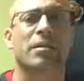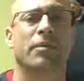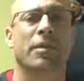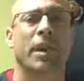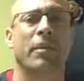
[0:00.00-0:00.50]
If
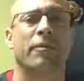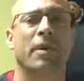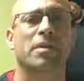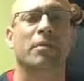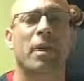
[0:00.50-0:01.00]
you have
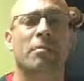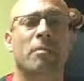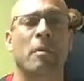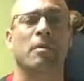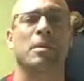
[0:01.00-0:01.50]
friends or
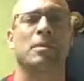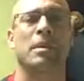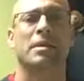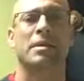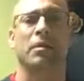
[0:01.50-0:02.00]
family members
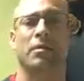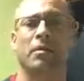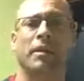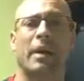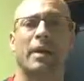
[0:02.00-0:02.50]
that suffer
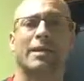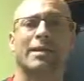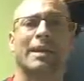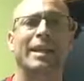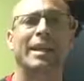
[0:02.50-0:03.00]
with headaches
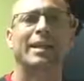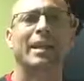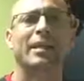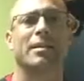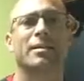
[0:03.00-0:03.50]
that need to
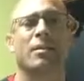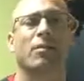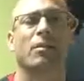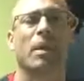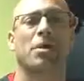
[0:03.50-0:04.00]
get this
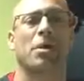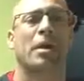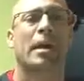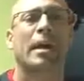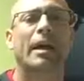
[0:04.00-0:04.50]
information,